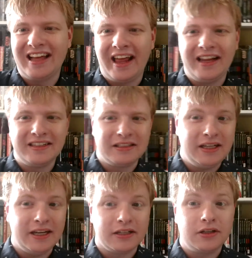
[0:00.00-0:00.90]
And
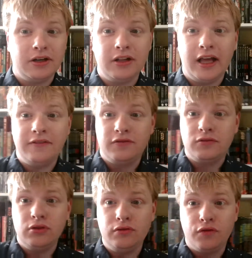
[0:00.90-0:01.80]
yeah, going to
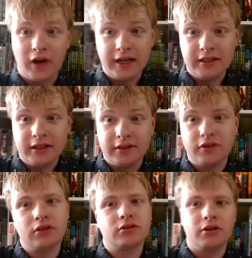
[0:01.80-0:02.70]
have good fun,
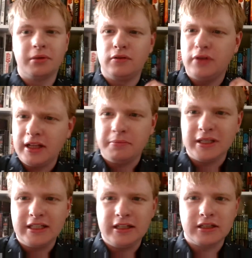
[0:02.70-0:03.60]
even though it's going to be really
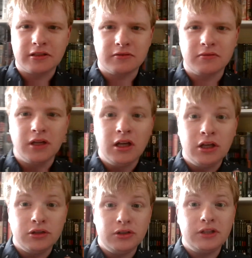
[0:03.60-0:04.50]
busy because I'm
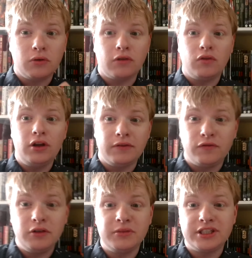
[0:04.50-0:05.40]
using what I've learned in
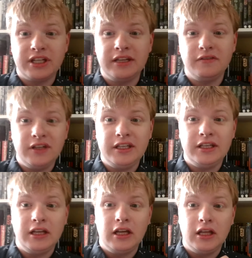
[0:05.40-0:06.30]
film and TV
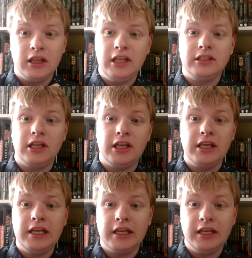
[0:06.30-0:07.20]
this
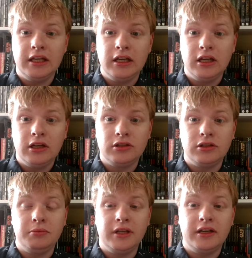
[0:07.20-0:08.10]
year
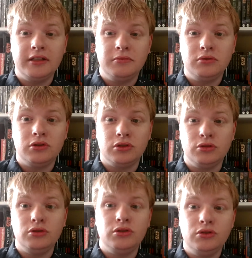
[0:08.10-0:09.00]
to be able
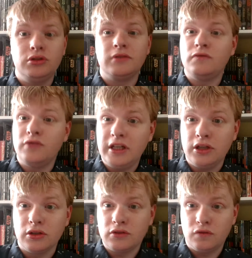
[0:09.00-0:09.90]
to do some
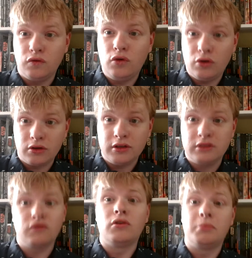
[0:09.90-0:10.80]
videos for
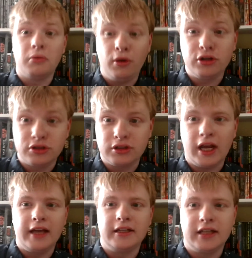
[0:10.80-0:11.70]
it, for promotion
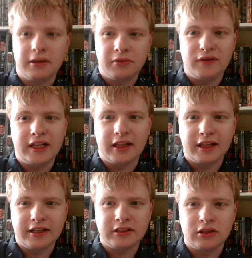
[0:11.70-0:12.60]
and a couple of other
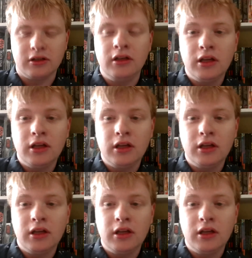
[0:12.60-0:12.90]
things. So